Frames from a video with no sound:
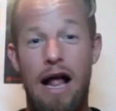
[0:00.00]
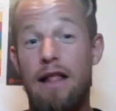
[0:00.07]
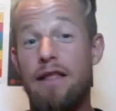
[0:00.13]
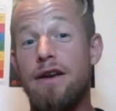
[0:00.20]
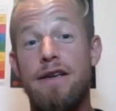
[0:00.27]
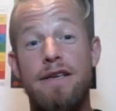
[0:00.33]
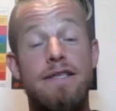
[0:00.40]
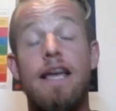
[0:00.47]

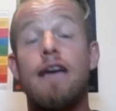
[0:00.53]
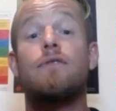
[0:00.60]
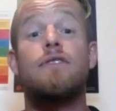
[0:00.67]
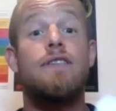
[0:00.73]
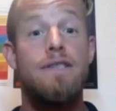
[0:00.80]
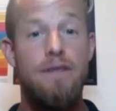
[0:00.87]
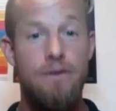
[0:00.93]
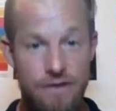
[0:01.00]
Calendar is there, which
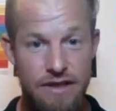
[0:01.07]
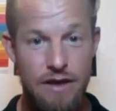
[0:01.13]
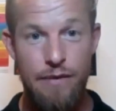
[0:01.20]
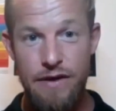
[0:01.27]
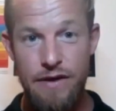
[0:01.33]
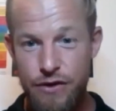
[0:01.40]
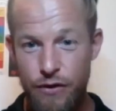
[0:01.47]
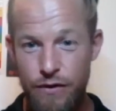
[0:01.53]
is your
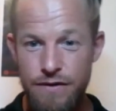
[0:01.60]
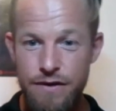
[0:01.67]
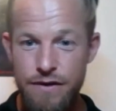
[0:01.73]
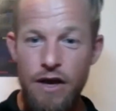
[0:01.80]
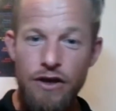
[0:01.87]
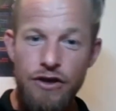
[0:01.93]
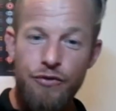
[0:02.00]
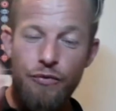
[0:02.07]
stepping stones
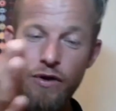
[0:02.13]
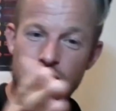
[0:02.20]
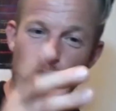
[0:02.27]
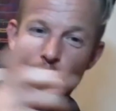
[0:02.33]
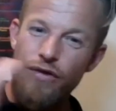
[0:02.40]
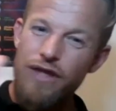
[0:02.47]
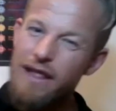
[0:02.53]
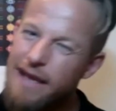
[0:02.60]
to what
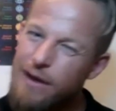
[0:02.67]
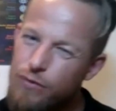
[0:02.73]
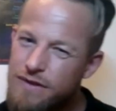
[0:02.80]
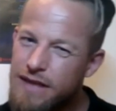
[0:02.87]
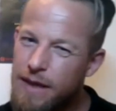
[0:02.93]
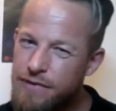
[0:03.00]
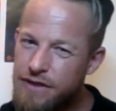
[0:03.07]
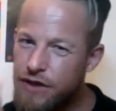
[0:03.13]
all the little
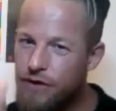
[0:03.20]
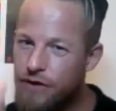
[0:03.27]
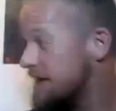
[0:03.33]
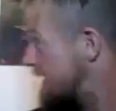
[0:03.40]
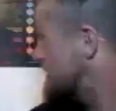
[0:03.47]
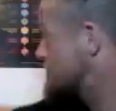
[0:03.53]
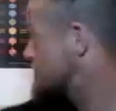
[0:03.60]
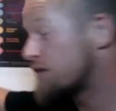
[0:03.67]
steps that you
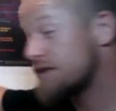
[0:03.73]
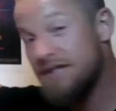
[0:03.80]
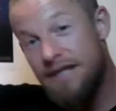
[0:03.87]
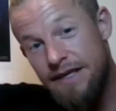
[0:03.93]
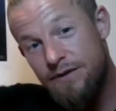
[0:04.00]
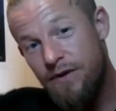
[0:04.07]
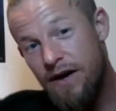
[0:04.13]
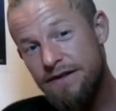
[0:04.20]
take towards
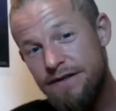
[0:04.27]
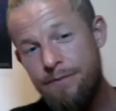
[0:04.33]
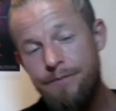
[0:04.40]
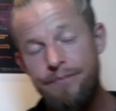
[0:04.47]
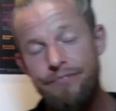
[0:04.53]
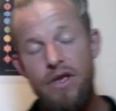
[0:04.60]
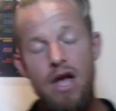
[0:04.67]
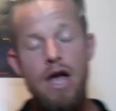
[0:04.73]
these ones.
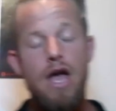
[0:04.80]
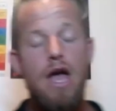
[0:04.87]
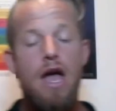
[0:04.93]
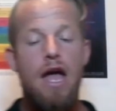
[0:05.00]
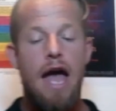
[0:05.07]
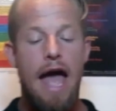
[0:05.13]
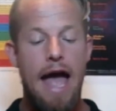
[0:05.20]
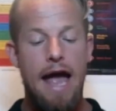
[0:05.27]

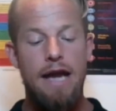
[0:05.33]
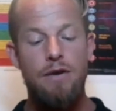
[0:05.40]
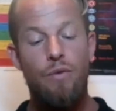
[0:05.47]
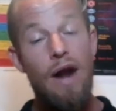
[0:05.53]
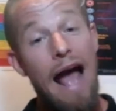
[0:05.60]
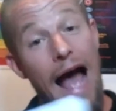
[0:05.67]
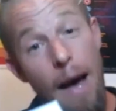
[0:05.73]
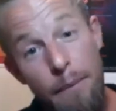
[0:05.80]
And
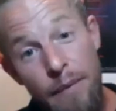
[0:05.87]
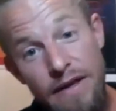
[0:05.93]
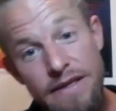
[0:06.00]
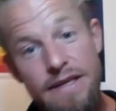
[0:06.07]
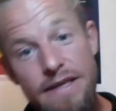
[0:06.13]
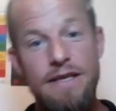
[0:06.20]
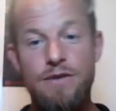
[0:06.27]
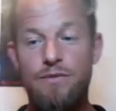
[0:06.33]
what happens
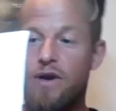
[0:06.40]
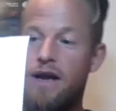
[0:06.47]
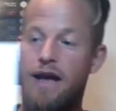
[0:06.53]
is when